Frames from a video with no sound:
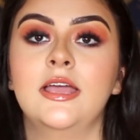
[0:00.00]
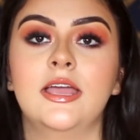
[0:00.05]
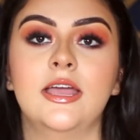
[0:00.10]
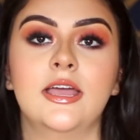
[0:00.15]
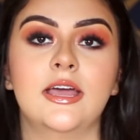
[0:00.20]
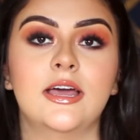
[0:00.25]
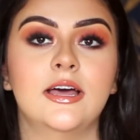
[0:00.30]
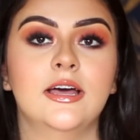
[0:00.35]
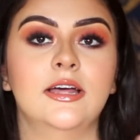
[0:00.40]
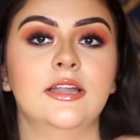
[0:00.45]

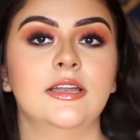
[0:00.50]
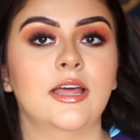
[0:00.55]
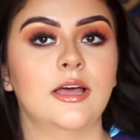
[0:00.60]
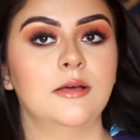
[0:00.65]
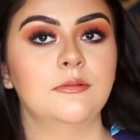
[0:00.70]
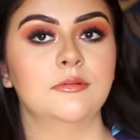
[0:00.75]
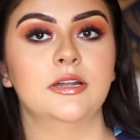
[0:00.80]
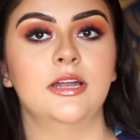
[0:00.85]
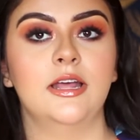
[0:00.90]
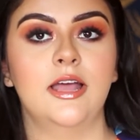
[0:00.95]
and
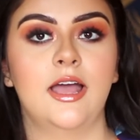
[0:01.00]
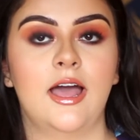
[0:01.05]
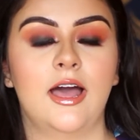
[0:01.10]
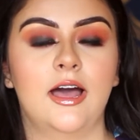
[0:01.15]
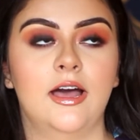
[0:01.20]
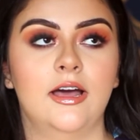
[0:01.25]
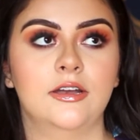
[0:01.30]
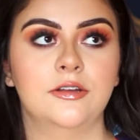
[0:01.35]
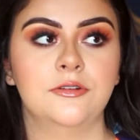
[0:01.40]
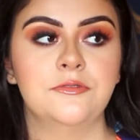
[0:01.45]
I'm gonna
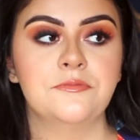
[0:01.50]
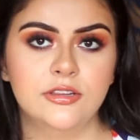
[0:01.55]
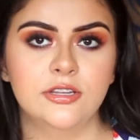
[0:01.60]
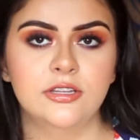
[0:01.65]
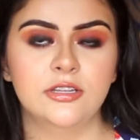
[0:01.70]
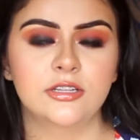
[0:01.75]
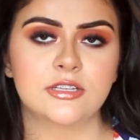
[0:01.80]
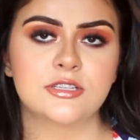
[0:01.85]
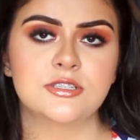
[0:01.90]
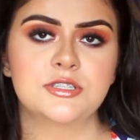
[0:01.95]
add all
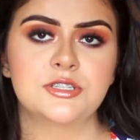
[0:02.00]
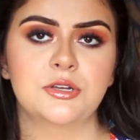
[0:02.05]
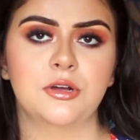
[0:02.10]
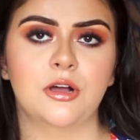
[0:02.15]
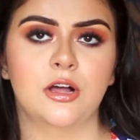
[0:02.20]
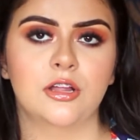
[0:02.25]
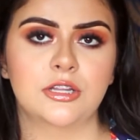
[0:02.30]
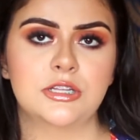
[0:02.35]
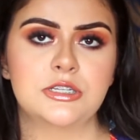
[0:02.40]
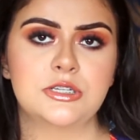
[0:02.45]
the links to
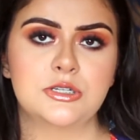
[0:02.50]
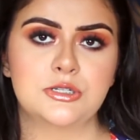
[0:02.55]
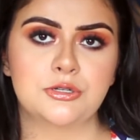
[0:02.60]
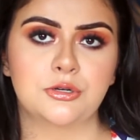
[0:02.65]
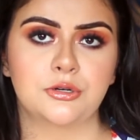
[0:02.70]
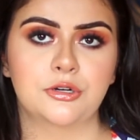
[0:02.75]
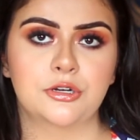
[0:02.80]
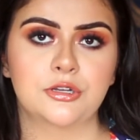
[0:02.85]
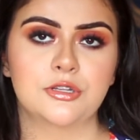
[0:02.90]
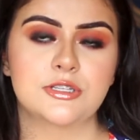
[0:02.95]
all the
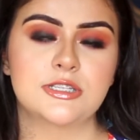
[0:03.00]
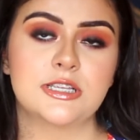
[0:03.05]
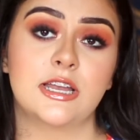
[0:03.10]
tutorials